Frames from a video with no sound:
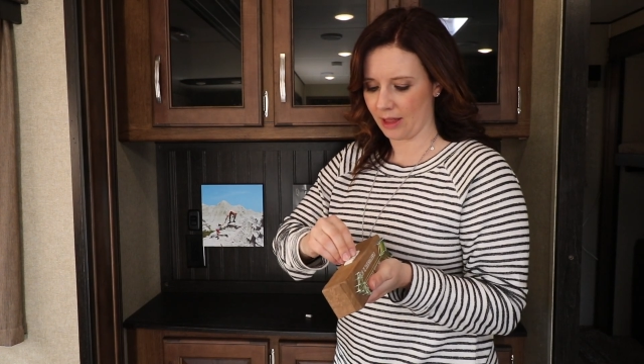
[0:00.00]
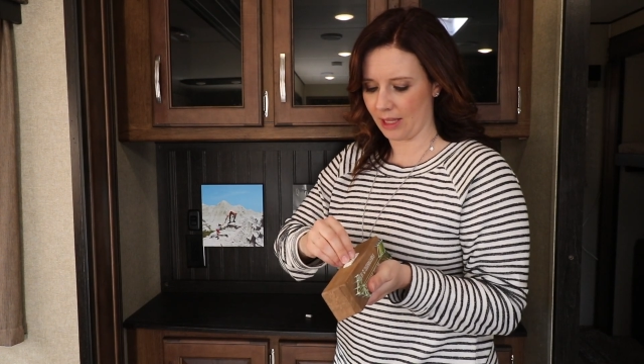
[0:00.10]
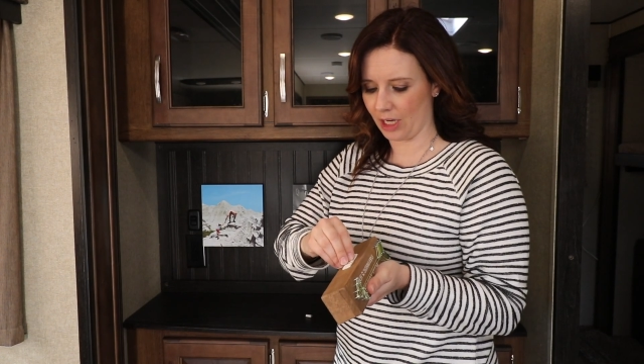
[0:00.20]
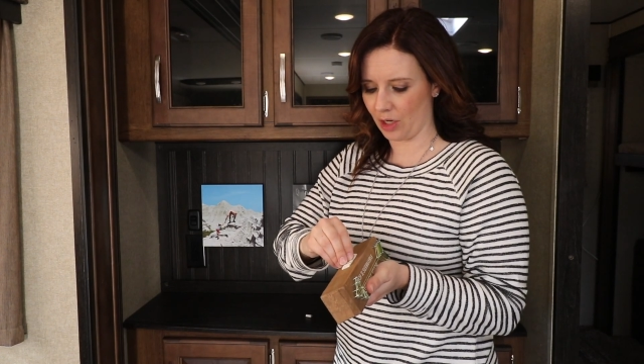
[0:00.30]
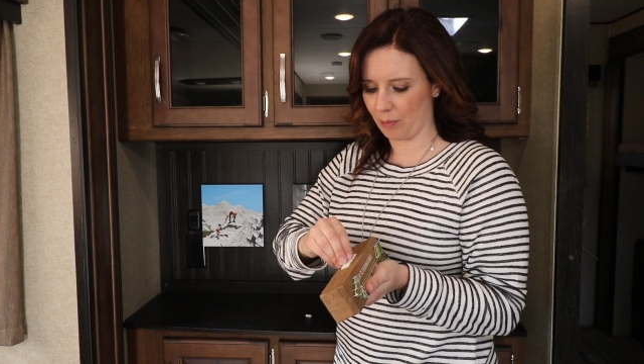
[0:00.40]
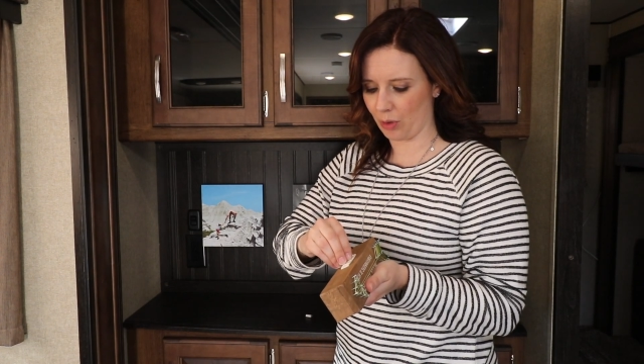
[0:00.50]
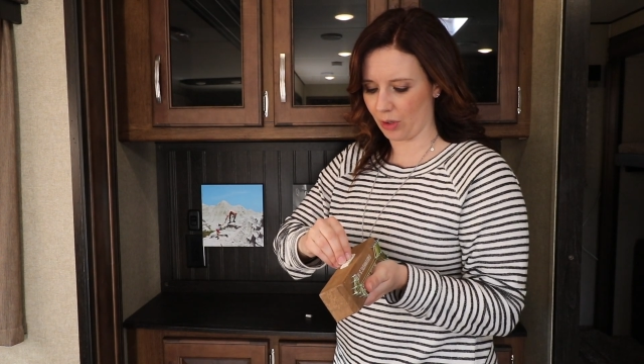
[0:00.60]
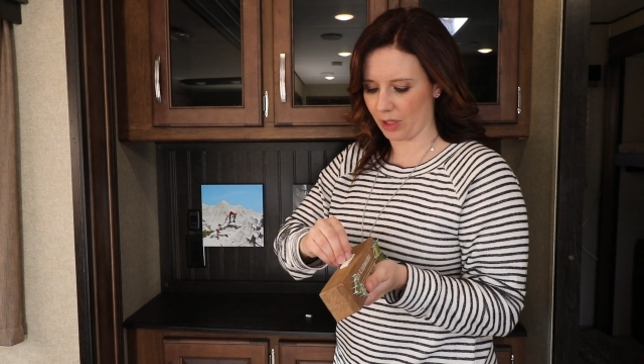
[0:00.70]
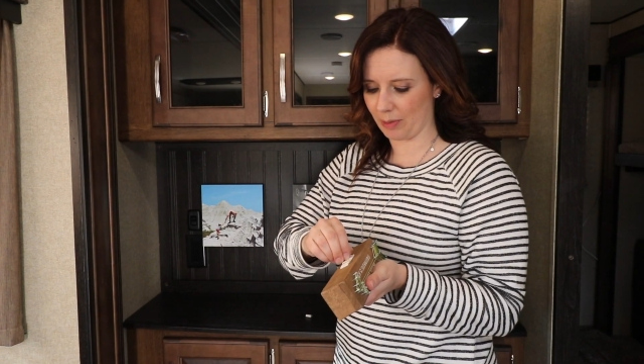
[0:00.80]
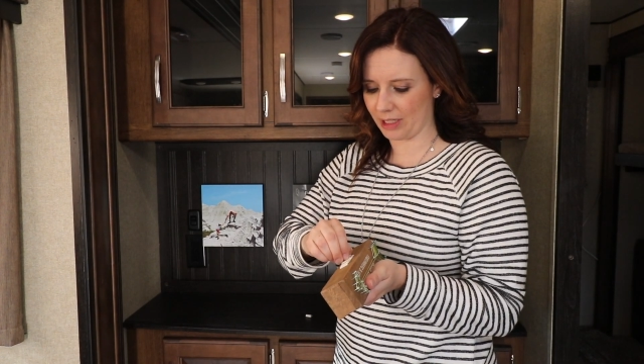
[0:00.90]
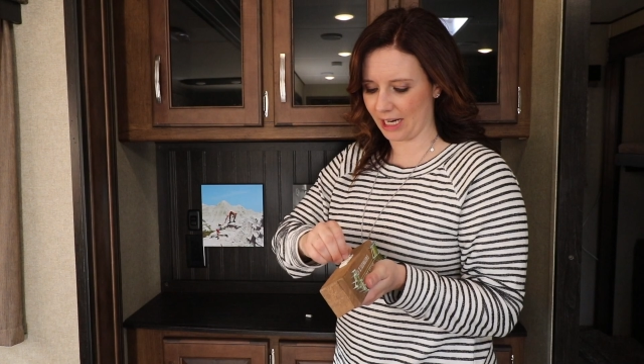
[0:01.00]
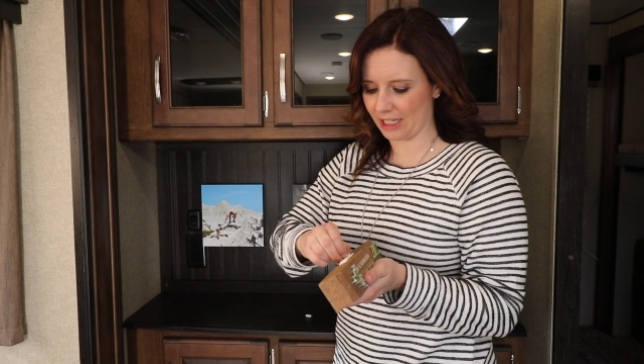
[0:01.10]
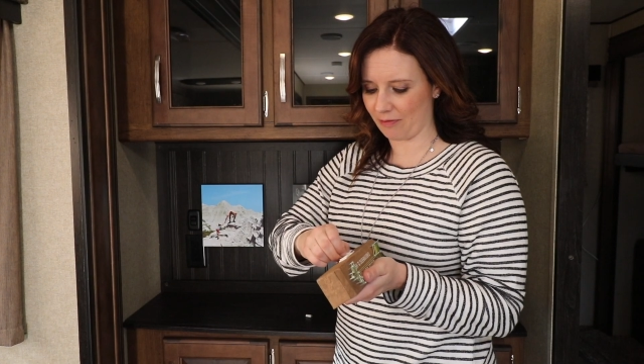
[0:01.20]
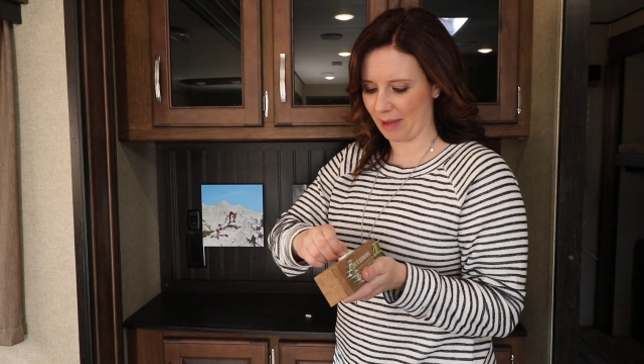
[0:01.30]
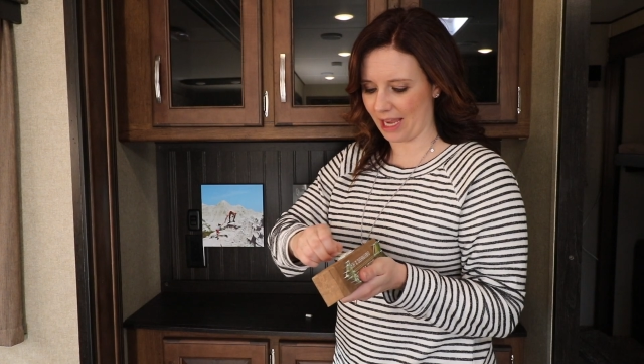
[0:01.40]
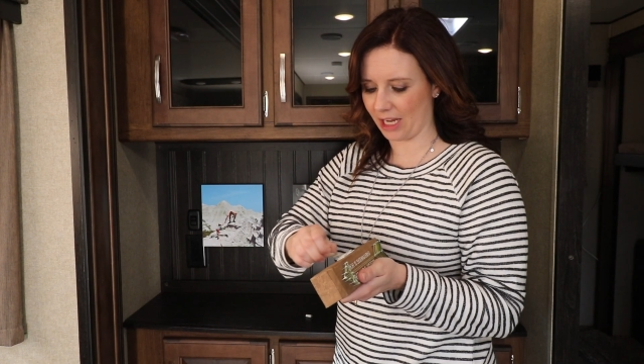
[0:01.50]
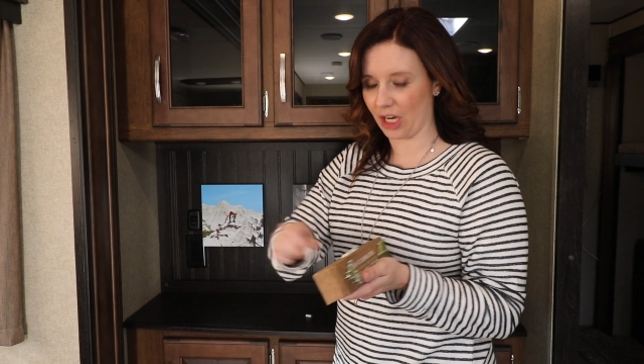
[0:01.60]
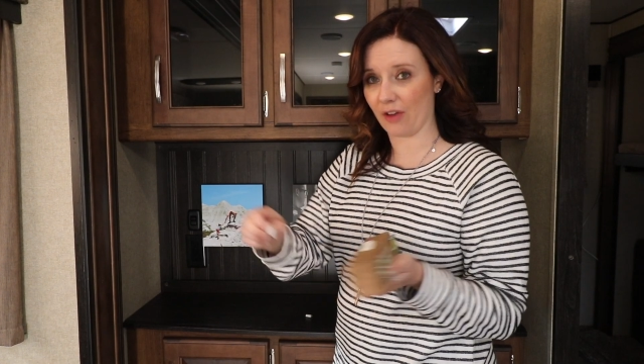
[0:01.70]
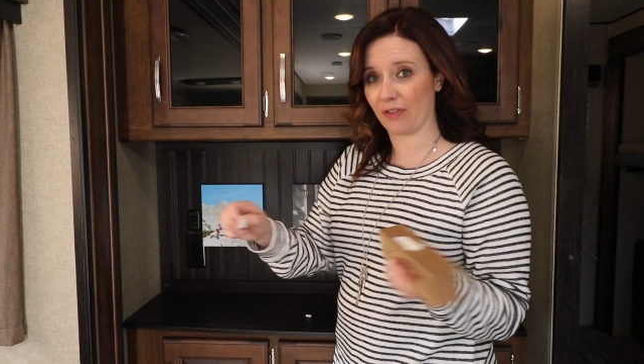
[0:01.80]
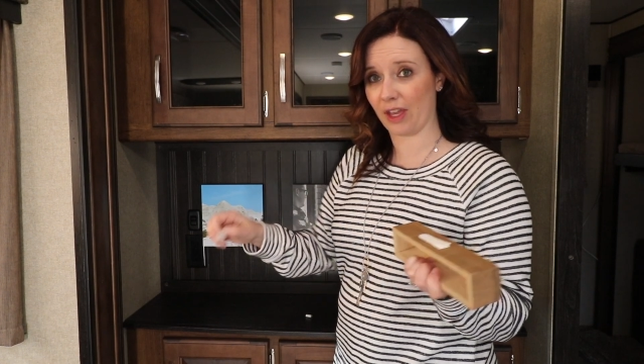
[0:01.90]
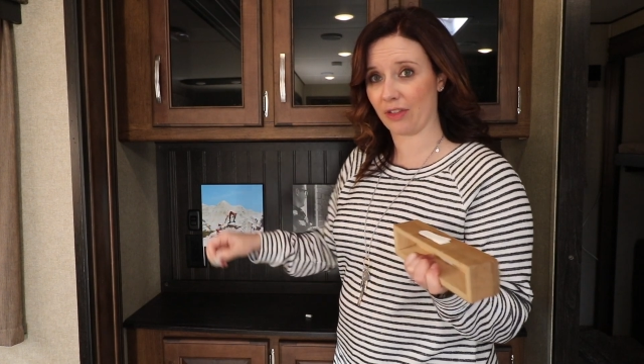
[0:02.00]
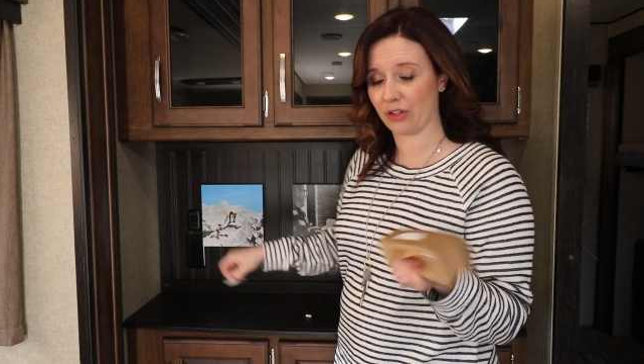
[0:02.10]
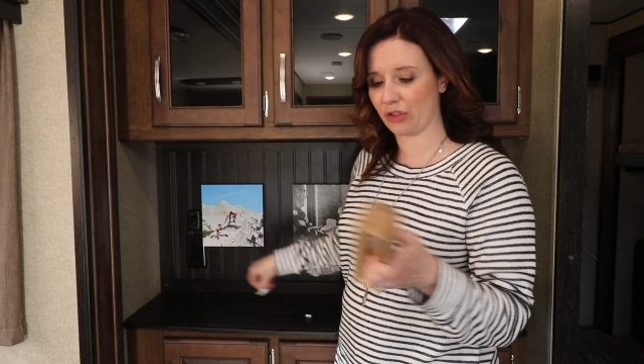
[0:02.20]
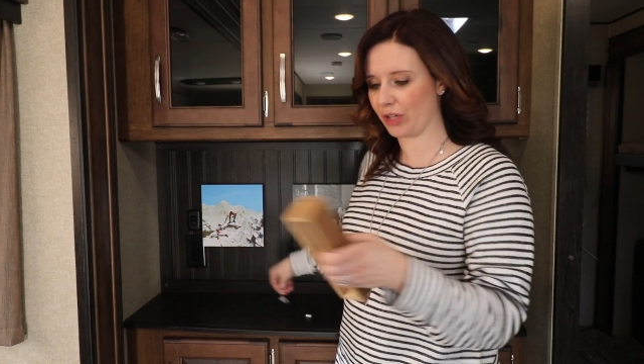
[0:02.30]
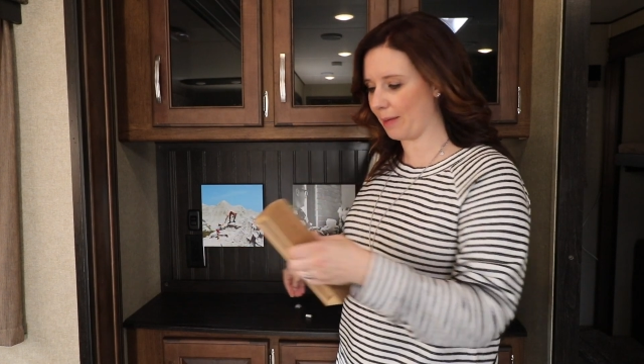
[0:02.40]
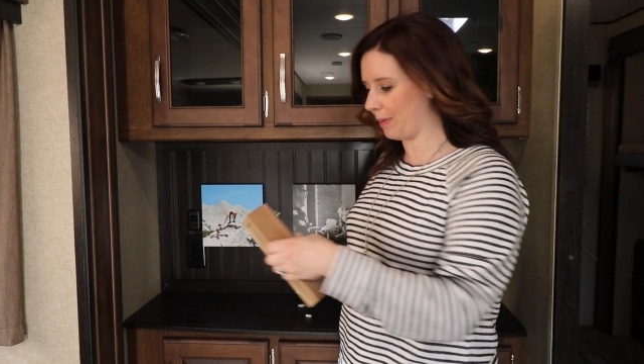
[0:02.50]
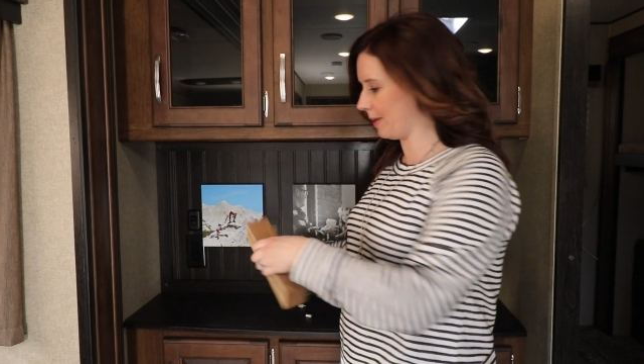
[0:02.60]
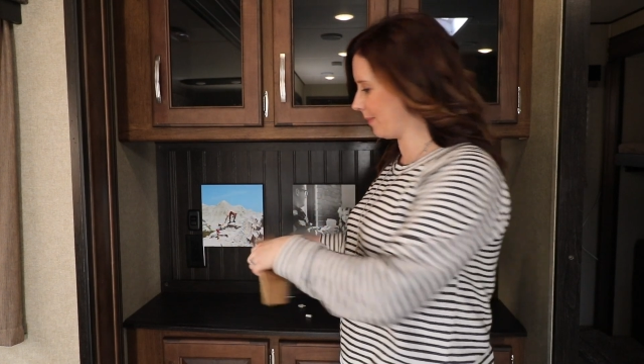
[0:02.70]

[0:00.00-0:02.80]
Then you pull the protective backing off the other strip,